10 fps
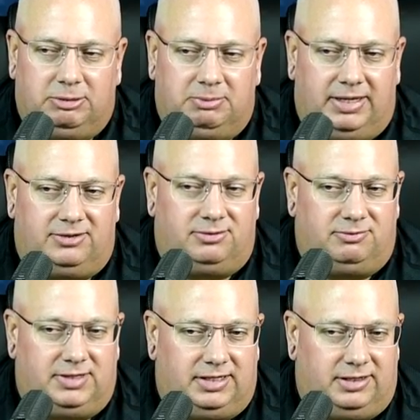make
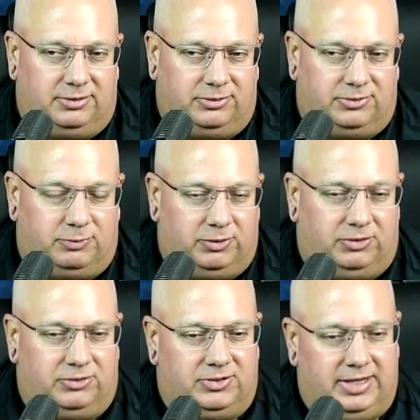some videos where
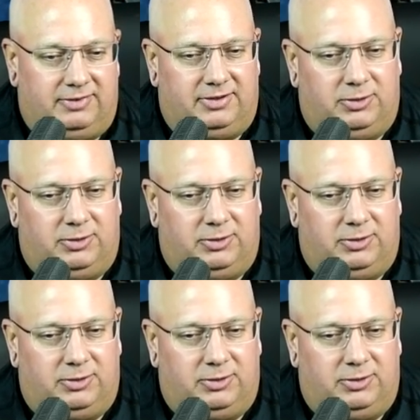they'll stand